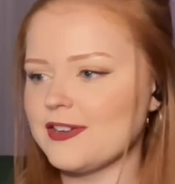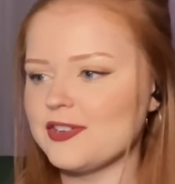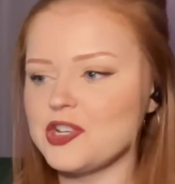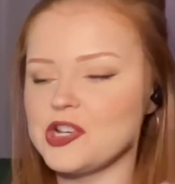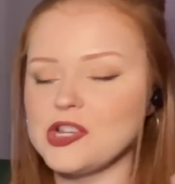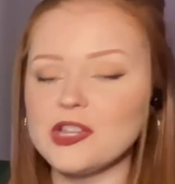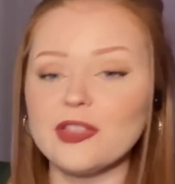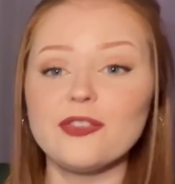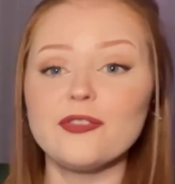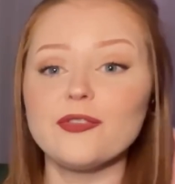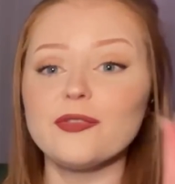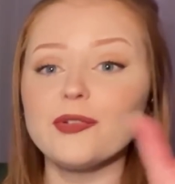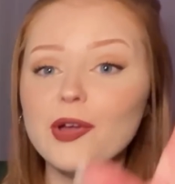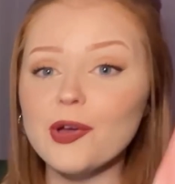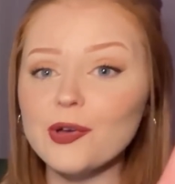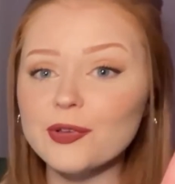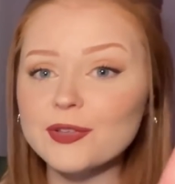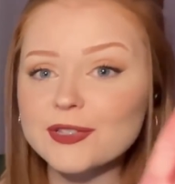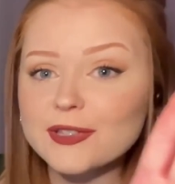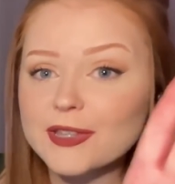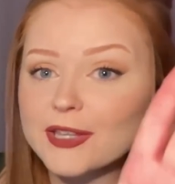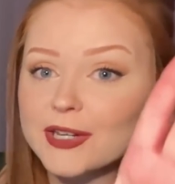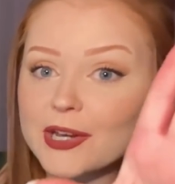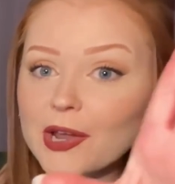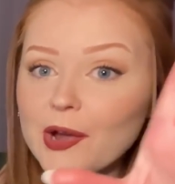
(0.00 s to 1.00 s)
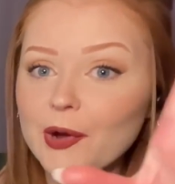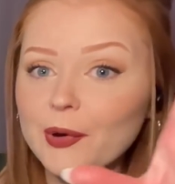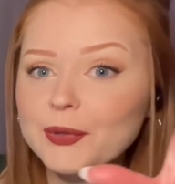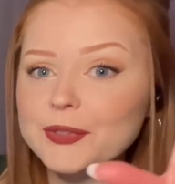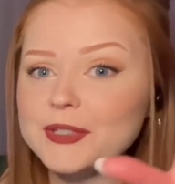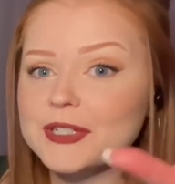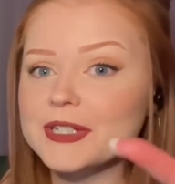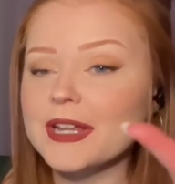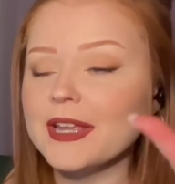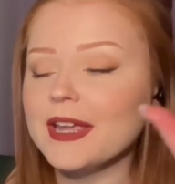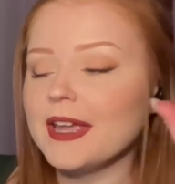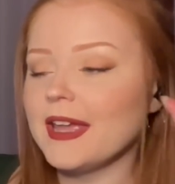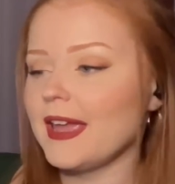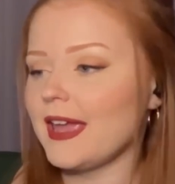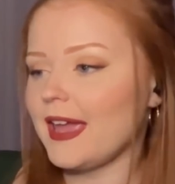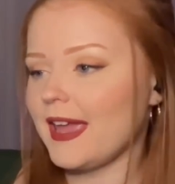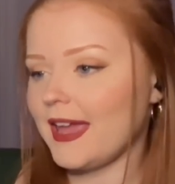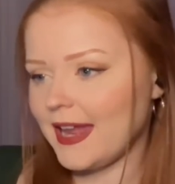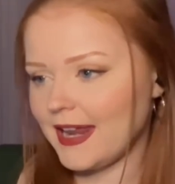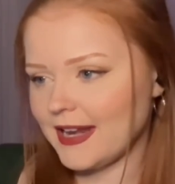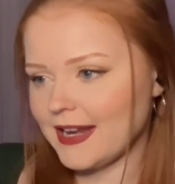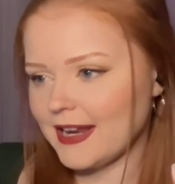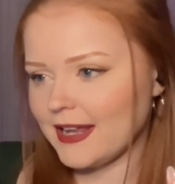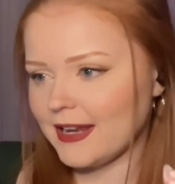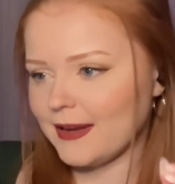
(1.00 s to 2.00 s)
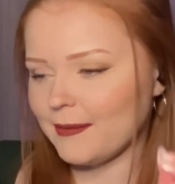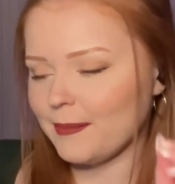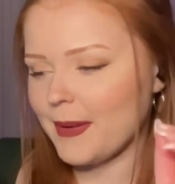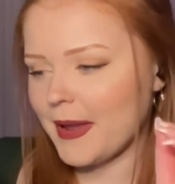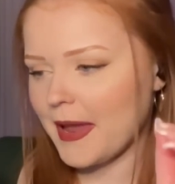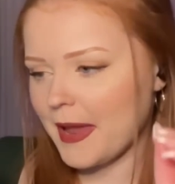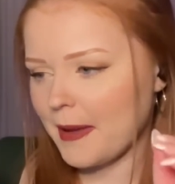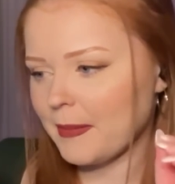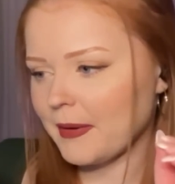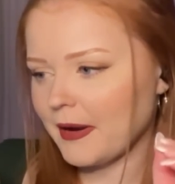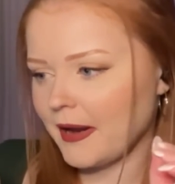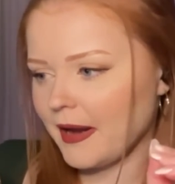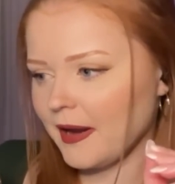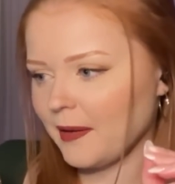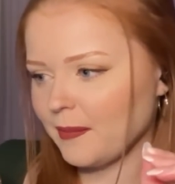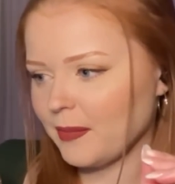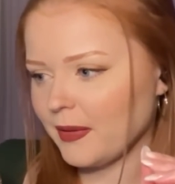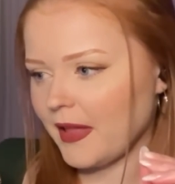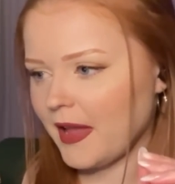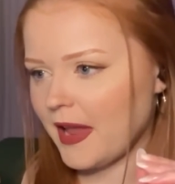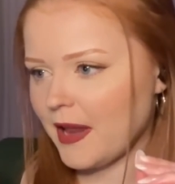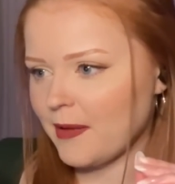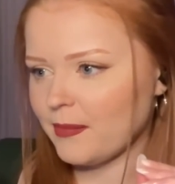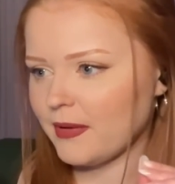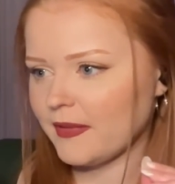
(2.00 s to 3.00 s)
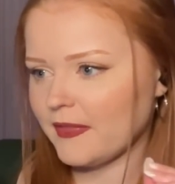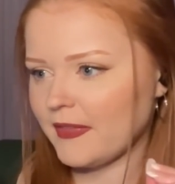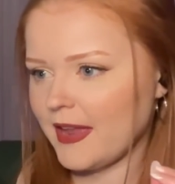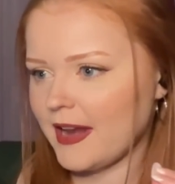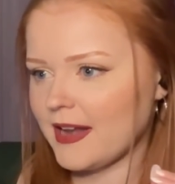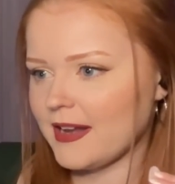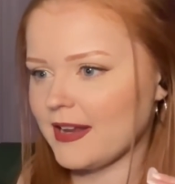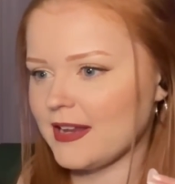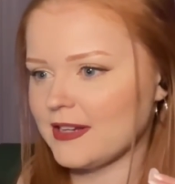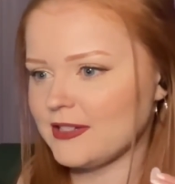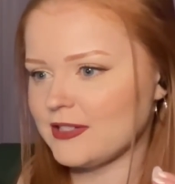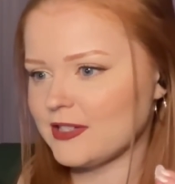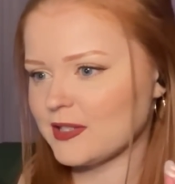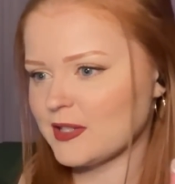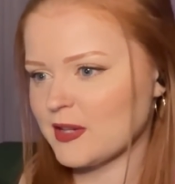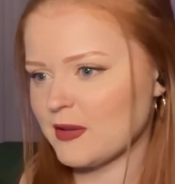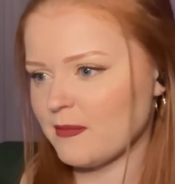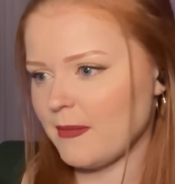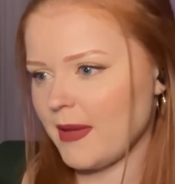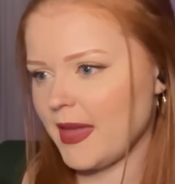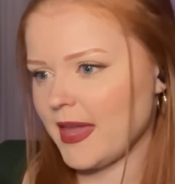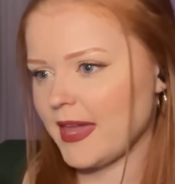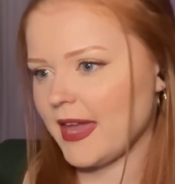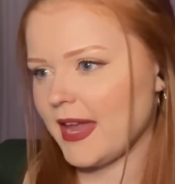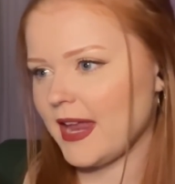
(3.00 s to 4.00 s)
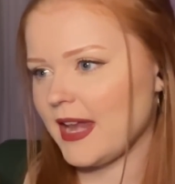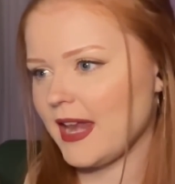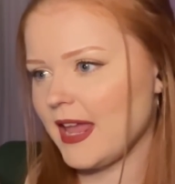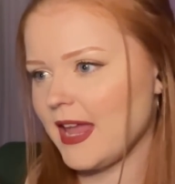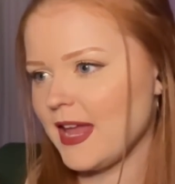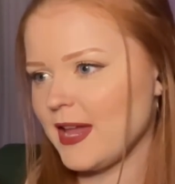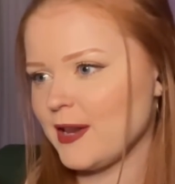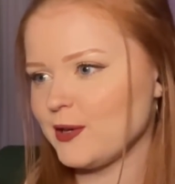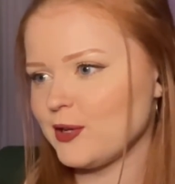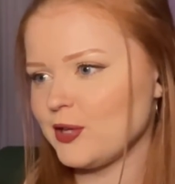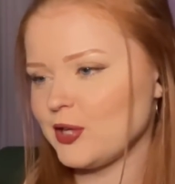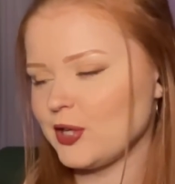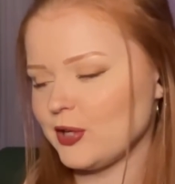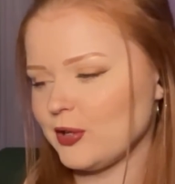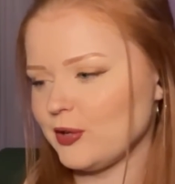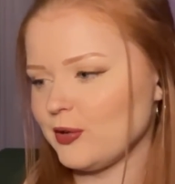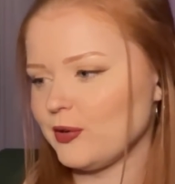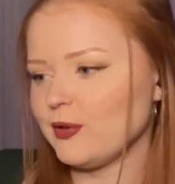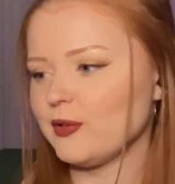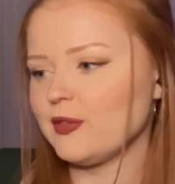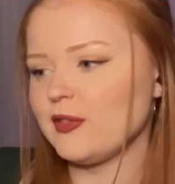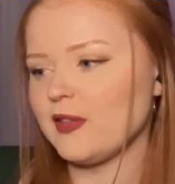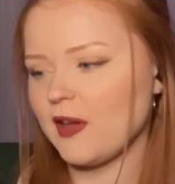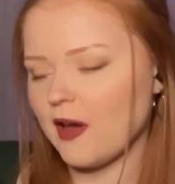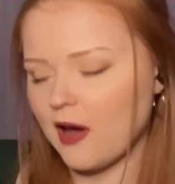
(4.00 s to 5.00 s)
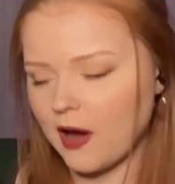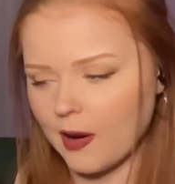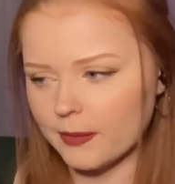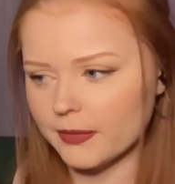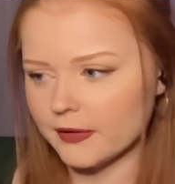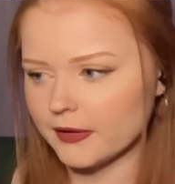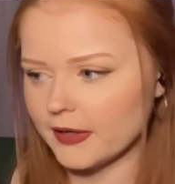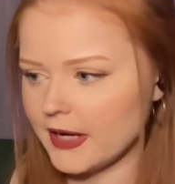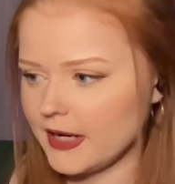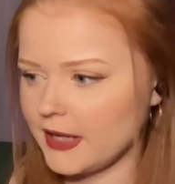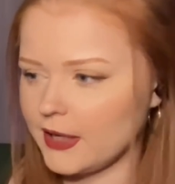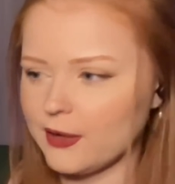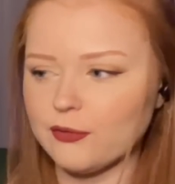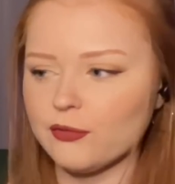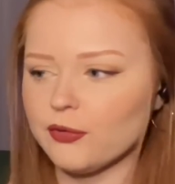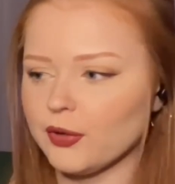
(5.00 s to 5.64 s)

she throws the note in a paper airplane, but then it doesn't make it into the operating